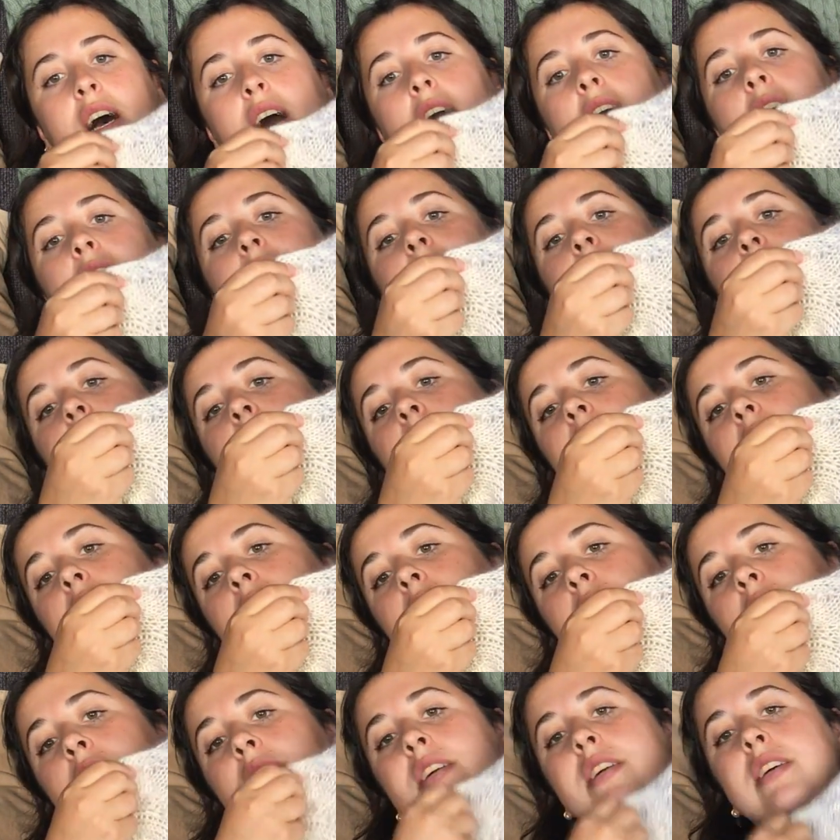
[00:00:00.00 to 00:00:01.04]
I think,
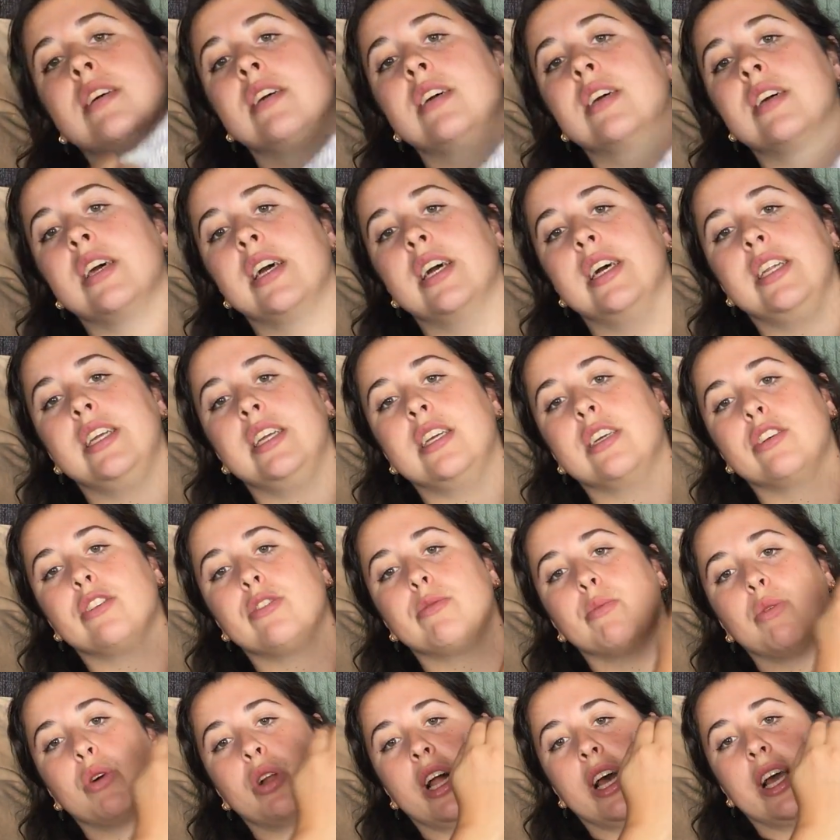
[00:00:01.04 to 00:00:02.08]
and here
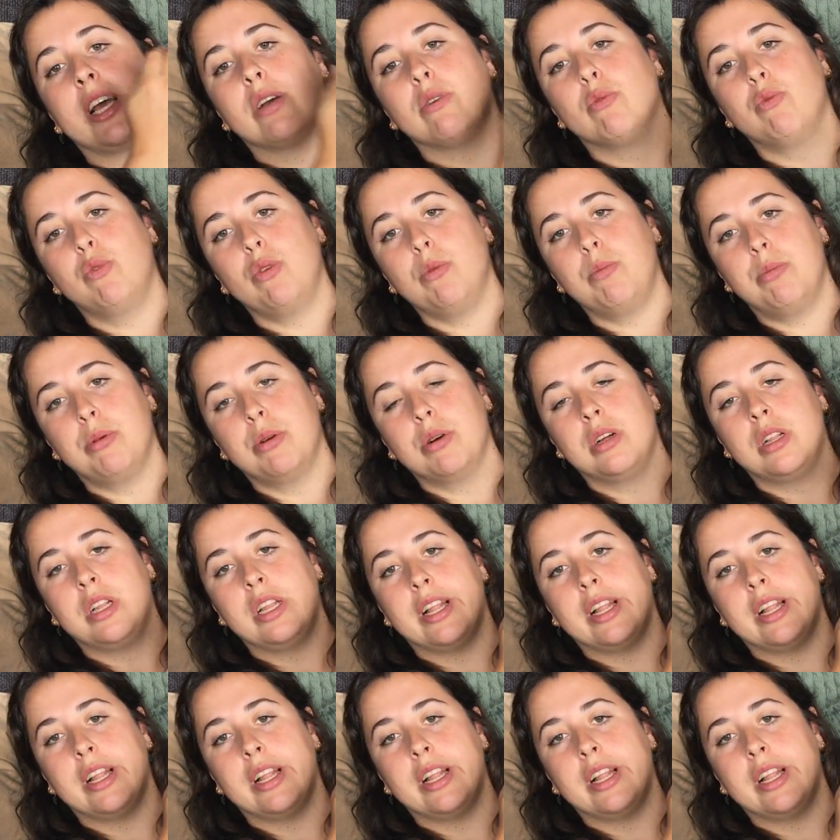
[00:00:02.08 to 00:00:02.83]
it's more like whoop,